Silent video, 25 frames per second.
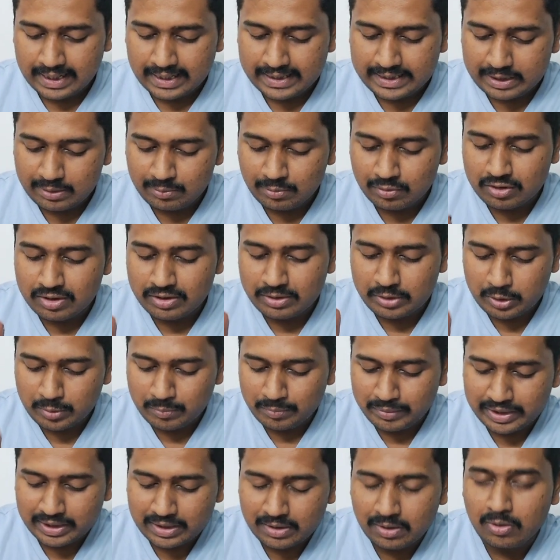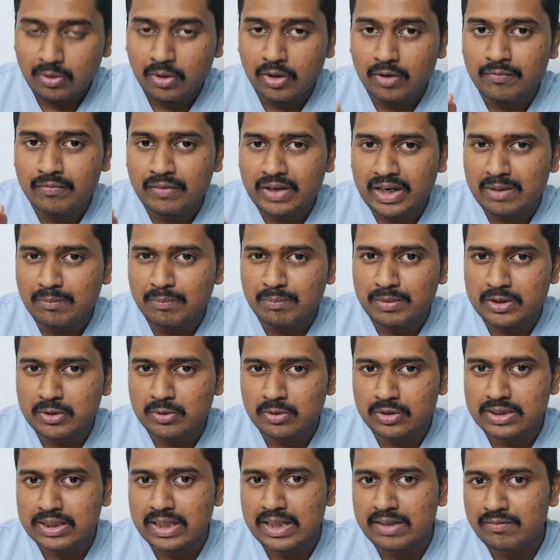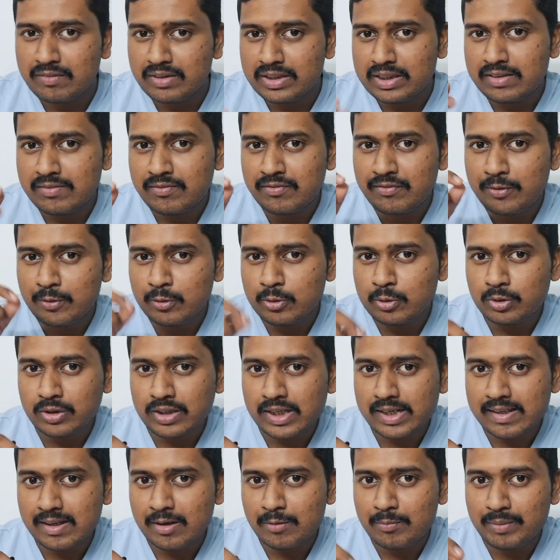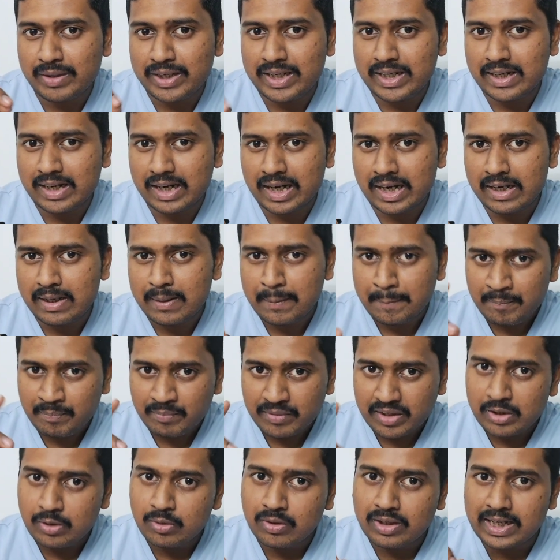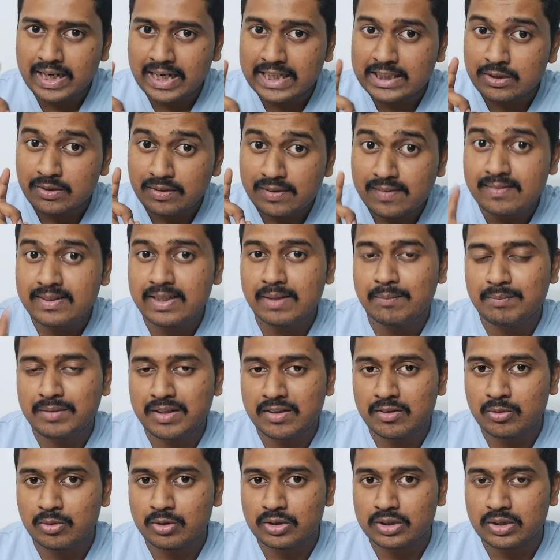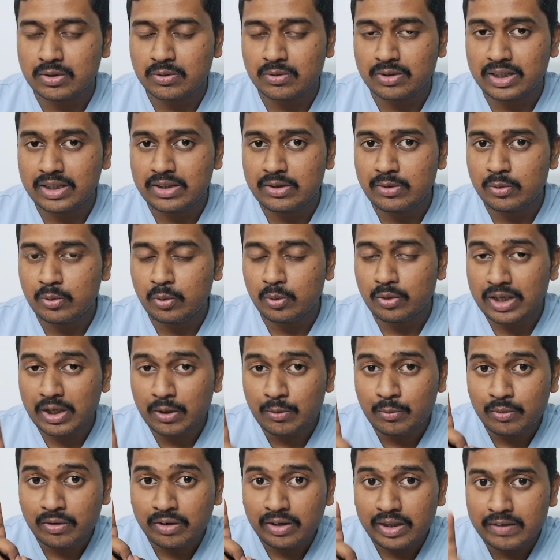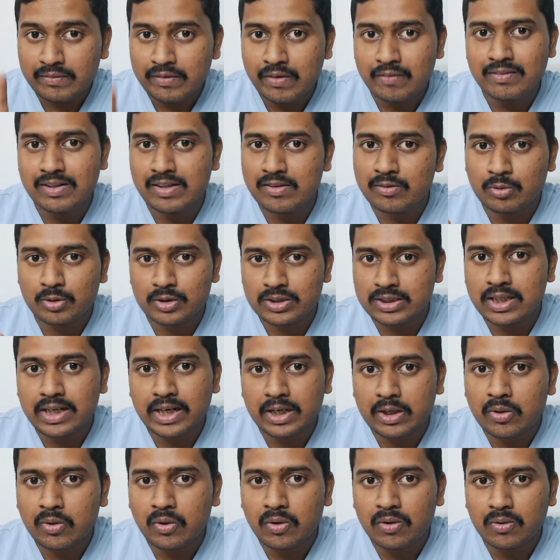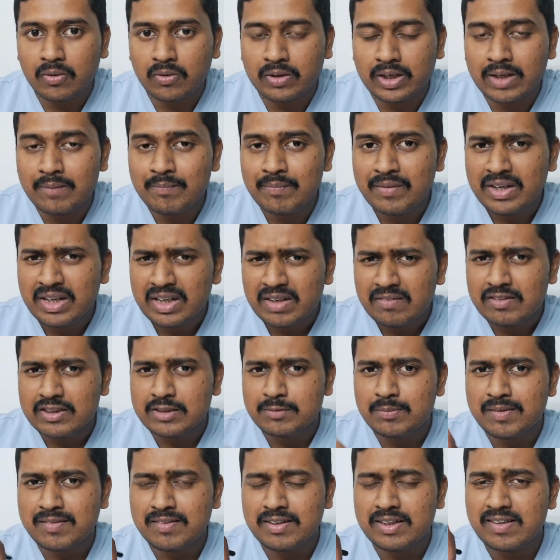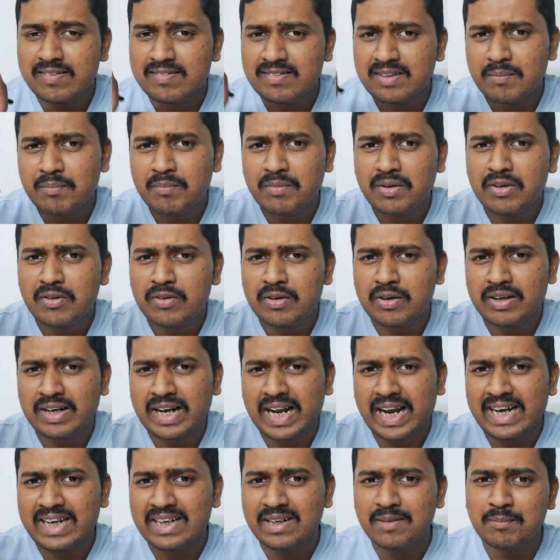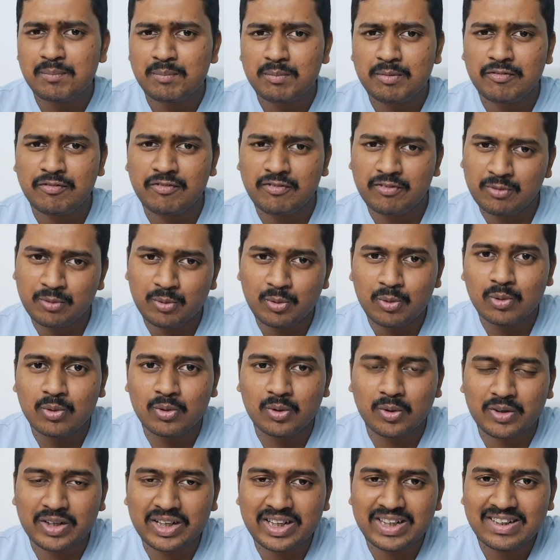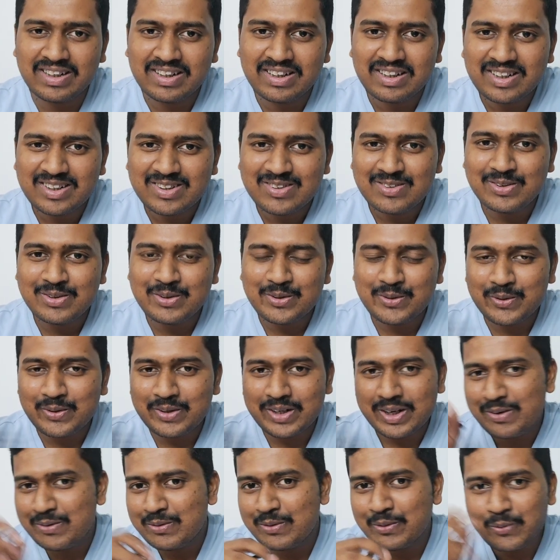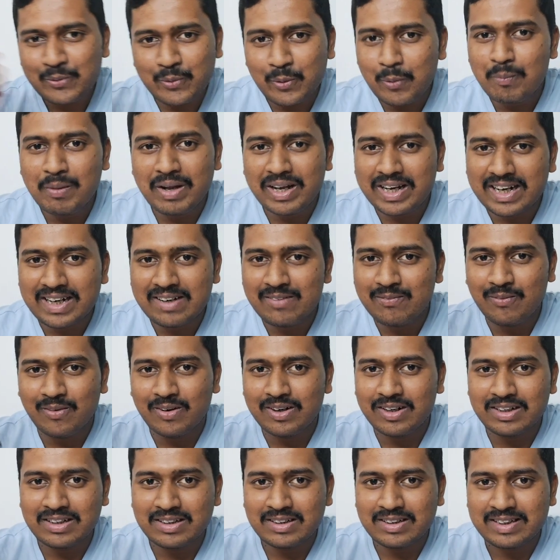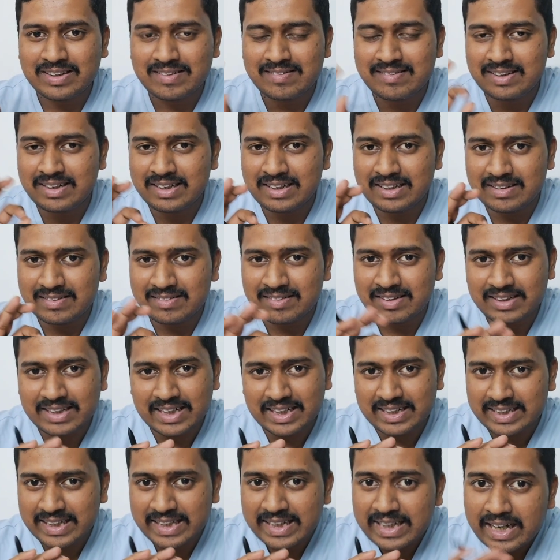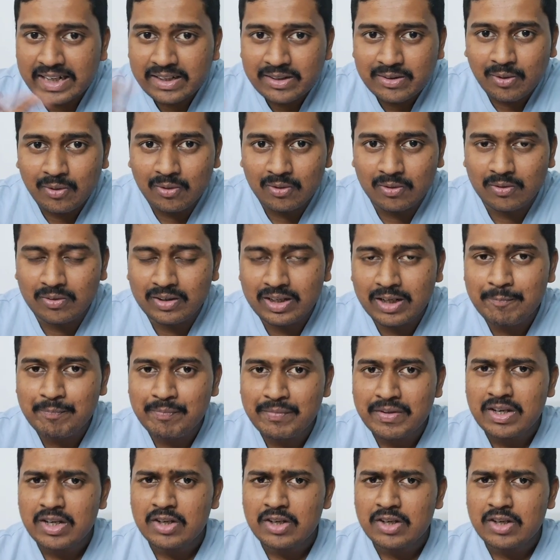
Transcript: and it was a numerical or fact based question and very few students have made it right, then you can actually skip this question, okay? You don't have to review this question at all, okay? Which means it is a random fluke, okay? So you don't have to go back and see that thing at all, okay?